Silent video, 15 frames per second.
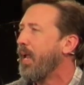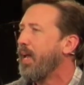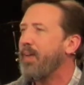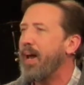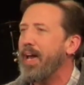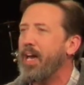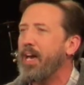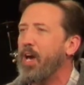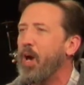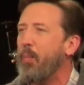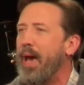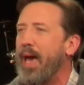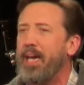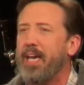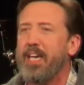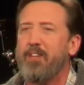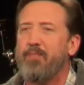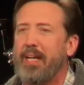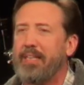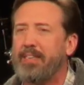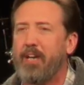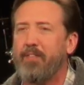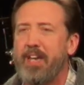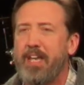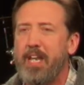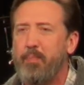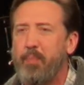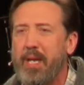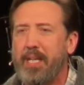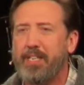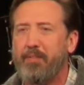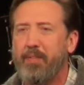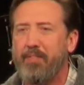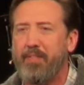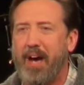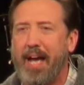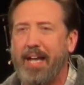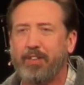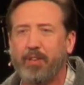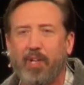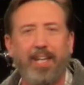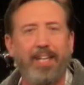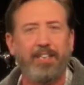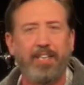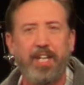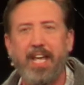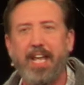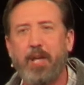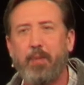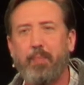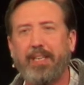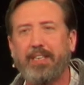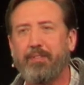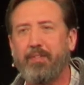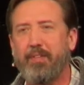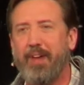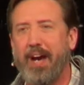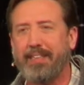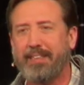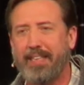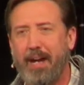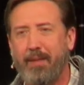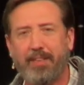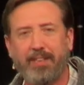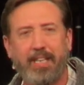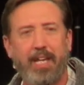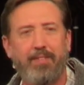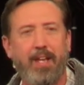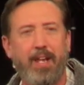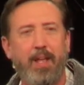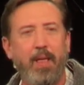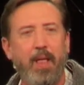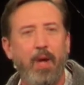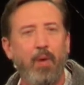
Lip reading: If I could go back and give myself any piece of advice or listen to any piece of advice that I was given,